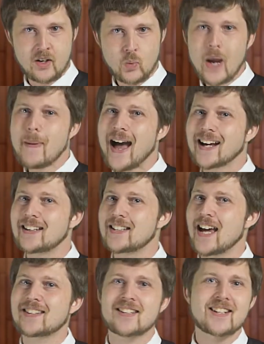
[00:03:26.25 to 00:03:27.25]
Way back in
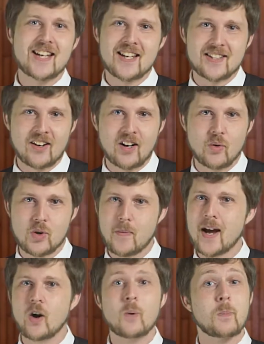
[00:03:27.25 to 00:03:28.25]
the S N E S era with
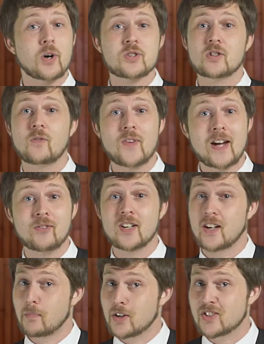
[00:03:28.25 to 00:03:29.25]
my own personal favorite,
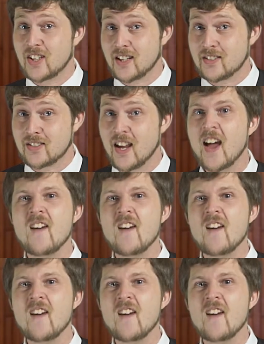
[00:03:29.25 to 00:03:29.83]
number six,